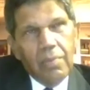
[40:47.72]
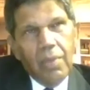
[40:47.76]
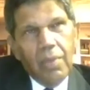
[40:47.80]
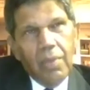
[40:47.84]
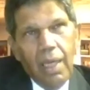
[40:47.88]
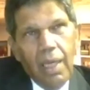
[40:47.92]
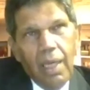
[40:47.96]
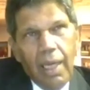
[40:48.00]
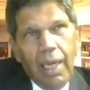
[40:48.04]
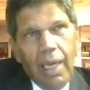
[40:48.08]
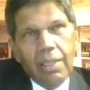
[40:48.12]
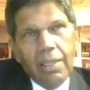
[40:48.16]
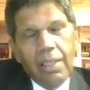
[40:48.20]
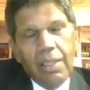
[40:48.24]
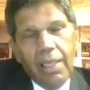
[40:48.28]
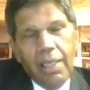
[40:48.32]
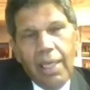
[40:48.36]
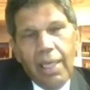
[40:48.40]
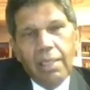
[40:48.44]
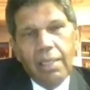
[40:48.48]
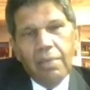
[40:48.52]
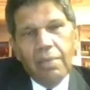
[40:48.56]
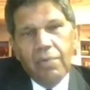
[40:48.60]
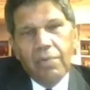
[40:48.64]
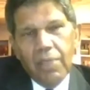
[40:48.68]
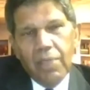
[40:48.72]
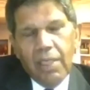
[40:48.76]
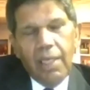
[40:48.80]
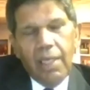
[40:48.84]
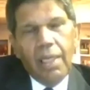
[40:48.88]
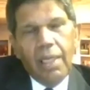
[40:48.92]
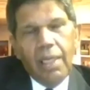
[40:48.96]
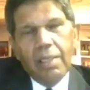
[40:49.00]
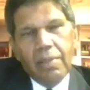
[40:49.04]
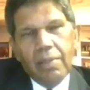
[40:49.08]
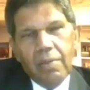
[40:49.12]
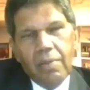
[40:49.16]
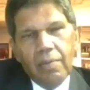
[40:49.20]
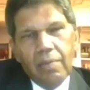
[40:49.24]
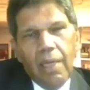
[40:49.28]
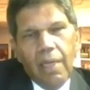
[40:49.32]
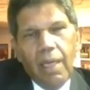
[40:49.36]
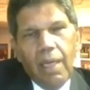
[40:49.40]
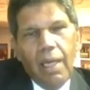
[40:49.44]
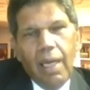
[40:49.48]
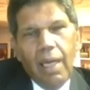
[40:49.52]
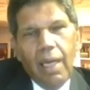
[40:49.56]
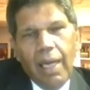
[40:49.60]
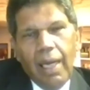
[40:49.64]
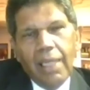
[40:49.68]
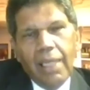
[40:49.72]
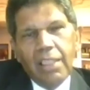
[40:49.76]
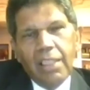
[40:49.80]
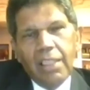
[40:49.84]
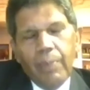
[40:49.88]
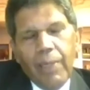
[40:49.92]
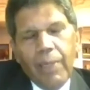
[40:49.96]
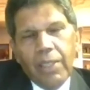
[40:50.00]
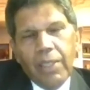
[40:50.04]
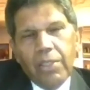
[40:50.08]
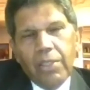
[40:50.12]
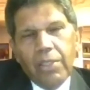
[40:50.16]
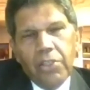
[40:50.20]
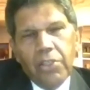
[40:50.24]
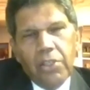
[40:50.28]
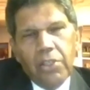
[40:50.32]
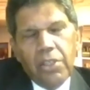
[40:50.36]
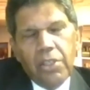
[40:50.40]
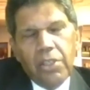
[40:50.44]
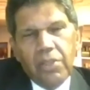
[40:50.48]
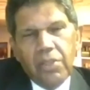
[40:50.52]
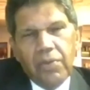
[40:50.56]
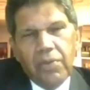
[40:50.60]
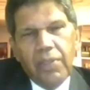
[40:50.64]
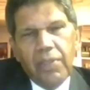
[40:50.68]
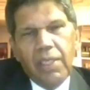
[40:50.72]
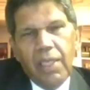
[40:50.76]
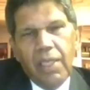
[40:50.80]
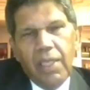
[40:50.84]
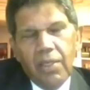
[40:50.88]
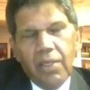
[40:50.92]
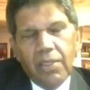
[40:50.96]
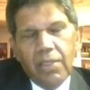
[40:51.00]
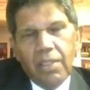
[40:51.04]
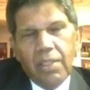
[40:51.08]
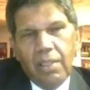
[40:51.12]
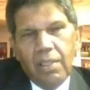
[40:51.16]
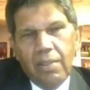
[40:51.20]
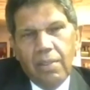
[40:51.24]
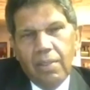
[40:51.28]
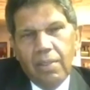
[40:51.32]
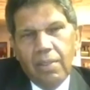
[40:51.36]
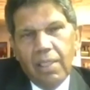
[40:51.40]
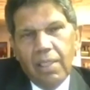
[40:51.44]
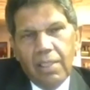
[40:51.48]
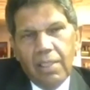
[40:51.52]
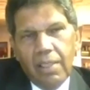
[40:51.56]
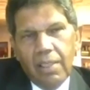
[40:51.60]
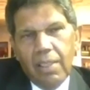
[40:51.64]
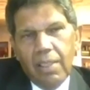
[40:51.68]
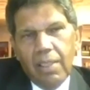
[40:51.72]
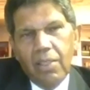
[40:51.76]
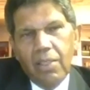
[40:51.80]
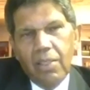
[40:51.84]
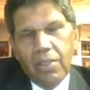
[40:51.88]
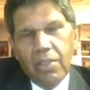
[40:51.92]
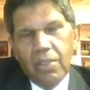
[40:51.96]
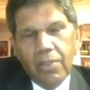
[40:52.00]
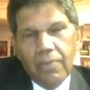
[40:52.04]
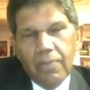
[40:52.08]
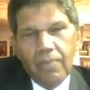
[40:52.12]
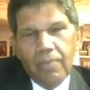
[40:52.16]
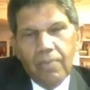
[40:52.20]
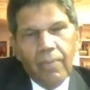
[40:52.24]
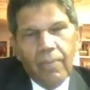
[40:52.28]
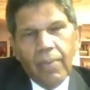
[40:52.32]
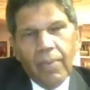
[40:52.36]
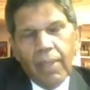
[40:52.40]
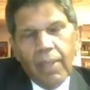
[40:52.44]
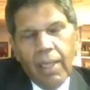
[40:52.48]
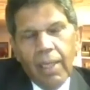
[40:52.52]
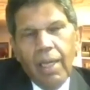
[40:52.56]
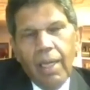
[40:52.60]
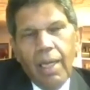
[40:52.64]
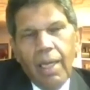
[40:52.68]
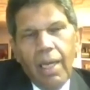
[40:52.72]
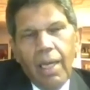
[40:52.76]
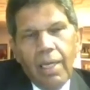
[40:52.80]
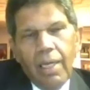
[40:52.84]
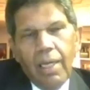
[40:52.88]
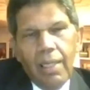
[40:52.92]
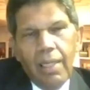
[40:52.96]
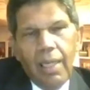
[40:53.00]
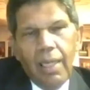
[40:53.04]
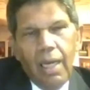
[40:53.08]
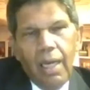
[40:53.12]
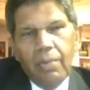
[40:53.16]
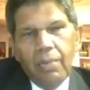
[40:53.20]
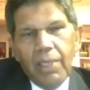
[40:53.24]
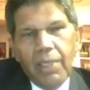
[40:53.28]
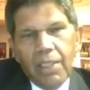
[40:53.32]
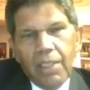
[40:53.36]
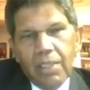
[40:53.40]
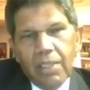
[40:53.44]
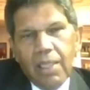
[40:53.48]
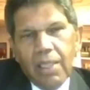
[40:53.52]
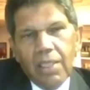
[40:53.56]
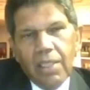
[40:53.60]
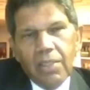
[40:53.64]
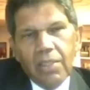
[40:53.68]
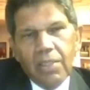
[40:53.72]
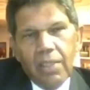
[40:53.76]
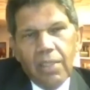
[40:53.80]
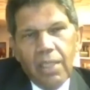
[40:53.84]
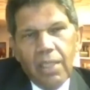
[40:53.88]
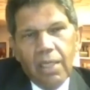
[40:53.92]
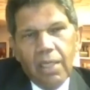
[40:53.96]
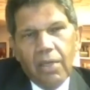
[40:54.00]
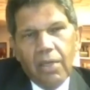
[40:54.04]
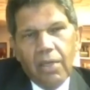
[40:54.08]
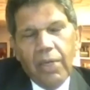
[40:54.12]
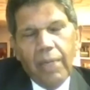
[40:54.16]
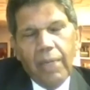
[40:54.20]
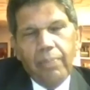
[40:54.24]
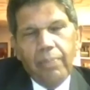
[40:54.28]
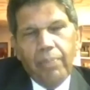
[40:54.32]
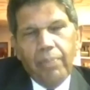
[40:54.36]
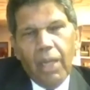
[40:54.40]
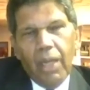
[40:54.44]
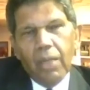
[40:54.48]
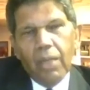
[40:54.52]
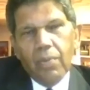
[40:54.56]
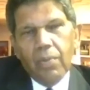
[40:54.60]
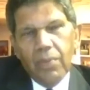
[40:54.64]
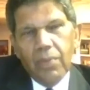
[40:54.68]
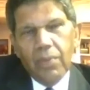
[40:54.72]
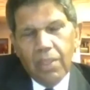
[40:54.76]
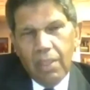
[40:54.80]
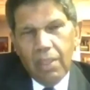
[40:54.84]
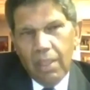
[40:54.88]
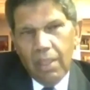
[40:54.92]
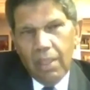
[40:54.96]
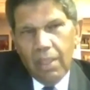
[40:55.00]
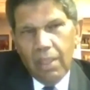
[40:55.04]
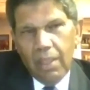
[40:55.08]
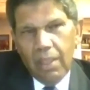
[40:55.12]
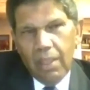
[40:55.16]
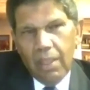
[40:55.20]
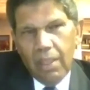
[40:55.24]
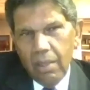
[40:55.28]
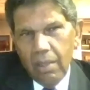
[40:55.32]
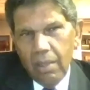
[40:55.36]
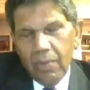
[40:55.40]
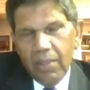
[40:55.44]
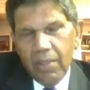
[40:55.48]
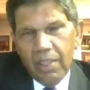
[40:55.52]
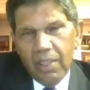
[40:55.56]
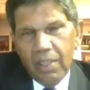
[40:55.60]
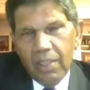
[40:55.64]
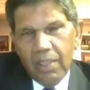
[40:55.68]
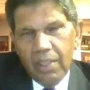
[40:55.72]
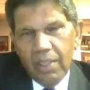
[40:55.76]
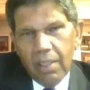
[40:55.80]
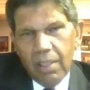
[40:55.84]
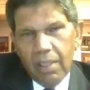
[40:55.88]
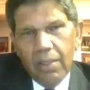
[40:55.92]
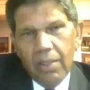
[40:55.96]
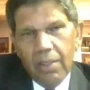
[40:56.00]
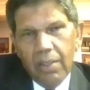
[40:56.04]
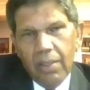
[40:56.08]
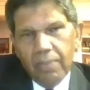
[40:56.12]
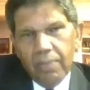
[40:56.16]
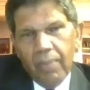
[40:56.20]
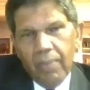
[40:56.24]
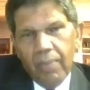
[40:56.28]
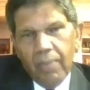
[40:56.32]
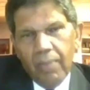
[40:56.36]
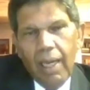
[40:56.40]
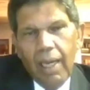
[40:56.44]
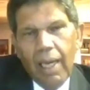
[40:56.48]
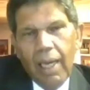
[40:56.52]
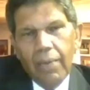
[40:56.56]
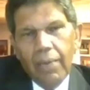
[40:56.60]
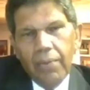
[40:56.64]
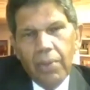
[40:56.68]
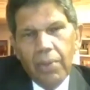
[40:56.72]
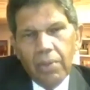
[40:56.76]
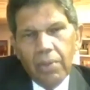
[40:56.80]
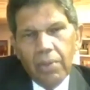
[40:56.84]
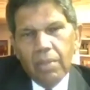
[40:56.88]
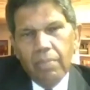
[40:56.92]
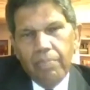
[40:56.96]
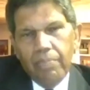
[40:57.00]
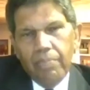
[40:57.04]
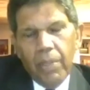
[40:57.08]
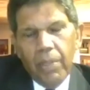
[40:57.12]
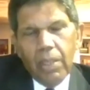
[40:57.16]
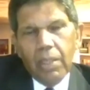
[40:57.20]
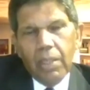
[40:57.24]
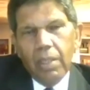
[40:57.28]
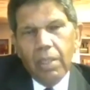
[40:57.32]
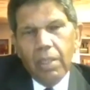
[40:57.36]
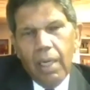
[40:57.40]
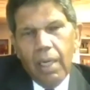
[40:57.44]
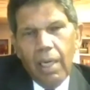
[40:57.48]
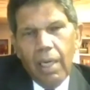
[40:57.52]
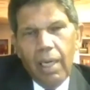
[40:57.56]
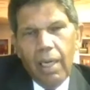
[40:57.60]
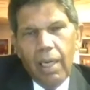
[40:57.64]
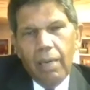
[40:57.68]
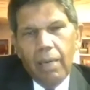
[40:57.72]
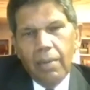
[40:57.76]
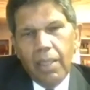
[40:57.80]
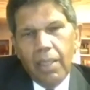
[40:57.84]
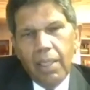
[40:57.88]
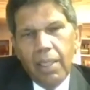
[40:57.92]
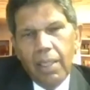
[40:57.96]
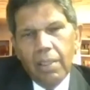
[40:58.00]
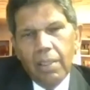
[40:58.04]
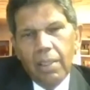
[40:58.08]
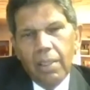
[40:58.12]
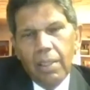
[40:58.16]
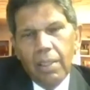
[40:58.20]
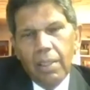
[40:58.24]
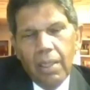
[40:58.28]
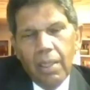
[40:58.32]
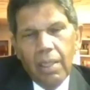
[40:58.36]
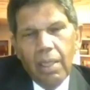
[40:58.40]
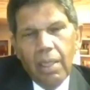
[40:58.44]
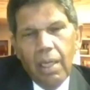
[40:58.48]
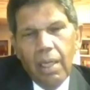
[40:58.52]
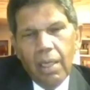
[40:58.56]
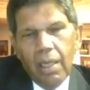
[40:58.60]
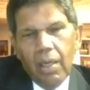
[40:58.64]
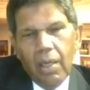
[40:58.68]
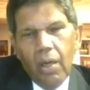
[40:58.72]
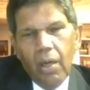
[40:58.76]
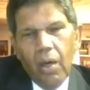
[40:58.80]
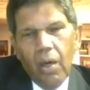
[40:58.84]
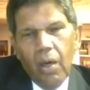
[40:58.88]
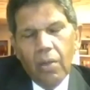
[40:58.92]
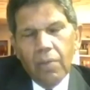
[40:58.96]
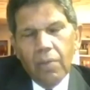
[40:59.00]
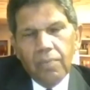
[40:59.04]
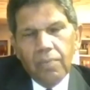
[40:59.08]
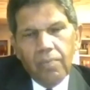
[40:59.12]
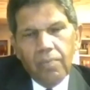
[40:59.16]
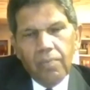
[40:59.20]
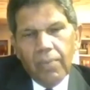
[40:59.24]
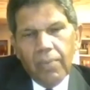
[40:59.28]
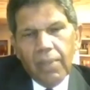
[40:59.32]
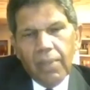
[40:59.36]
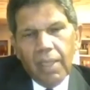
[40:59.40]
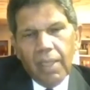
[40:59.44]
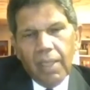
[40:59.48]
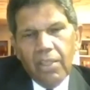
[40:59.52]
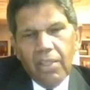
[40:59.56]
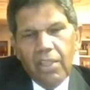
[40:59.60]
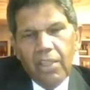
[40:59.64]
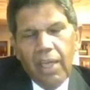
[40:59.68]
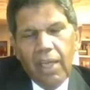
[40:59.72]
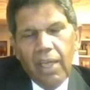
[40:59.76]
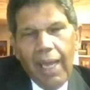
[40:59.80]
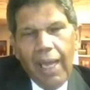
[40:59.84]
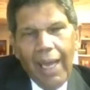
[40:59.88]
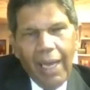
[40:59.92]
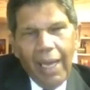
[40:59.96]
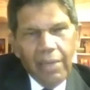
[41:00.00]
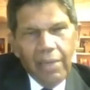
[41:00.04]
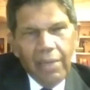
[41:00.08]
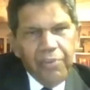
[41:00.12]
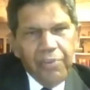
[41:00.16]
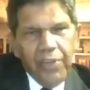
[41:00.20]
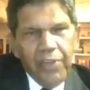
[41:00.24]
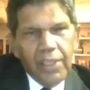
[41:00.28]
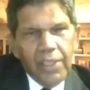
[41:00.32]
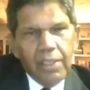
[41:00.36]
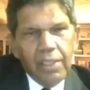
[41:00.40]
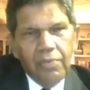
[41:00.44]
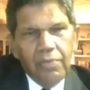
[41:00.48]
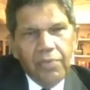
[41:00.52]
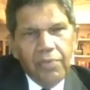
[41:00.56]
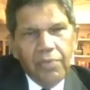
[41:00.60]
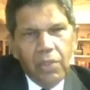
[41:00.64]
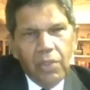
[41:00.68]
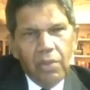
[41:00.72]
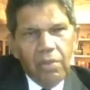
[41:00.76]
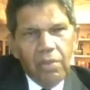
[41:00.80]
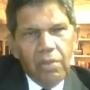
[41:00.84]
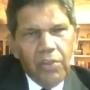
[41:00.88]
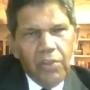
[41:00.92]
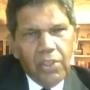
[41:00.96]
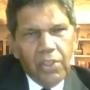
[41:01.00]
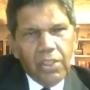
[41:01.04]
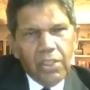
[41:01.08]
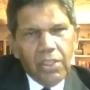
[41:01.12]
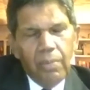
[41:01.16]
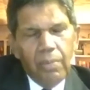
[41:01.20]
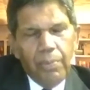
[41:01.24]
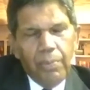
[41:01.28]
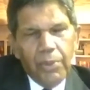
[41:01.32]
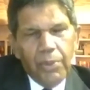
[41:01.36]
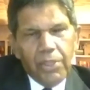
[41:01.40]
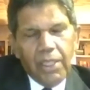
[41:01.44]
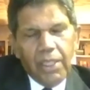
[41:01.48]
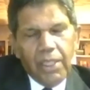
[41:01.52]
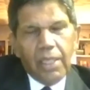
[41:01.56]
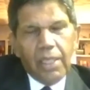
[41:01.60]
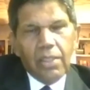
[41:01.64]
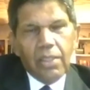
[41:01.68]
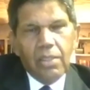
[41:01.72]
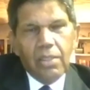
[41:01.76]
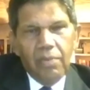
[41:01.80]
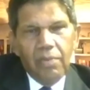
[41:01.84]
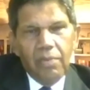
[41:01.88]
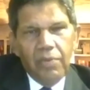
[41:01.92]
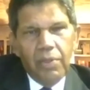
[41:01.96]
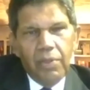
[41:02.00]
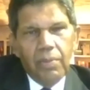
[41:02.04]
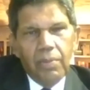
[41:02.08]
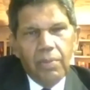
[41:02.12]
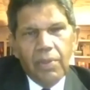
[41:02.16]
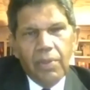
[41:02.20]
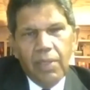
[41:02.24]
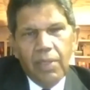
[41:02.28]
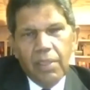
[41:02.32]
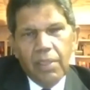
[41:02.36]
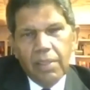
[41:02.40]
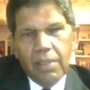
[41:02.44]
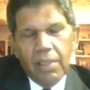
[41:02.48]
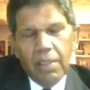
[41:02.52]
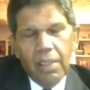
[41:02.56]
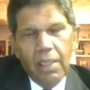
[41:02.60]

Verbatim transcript: at the end of the day, I spent 33 years in the United Nations, and allow me to say that the great bulk was in the human rights area. I wrote a book called The Advent of Universal Protection of Human Rights,